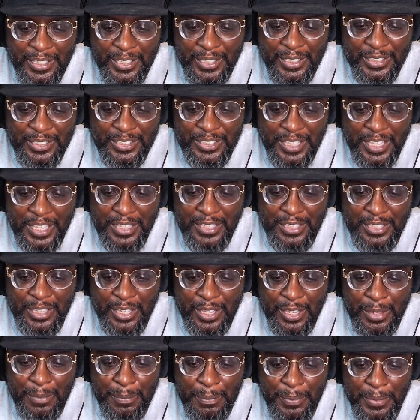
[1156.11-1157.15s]
stand
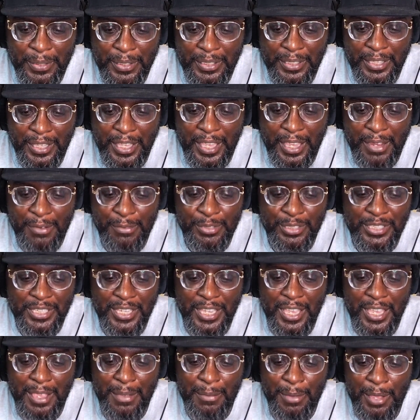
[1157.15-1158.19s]
up and every
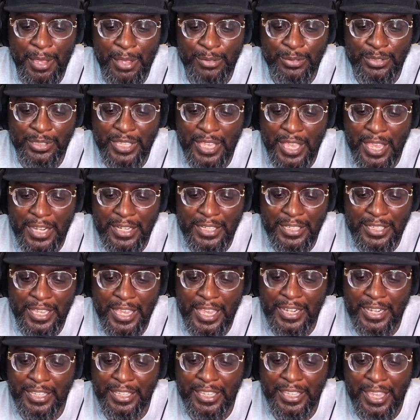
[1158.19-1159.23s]
time out, Scotty
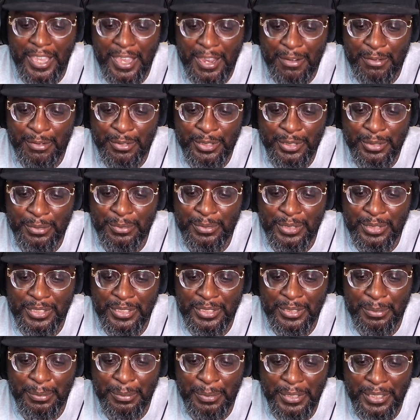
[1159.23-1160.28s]
got to carry him to
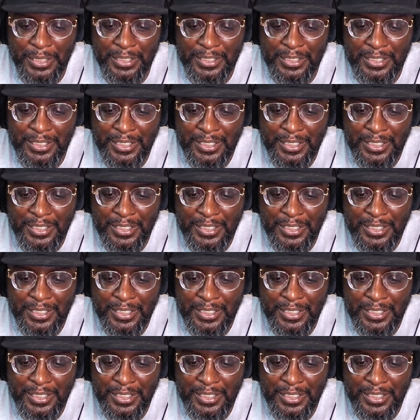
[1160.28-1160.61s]
the bench.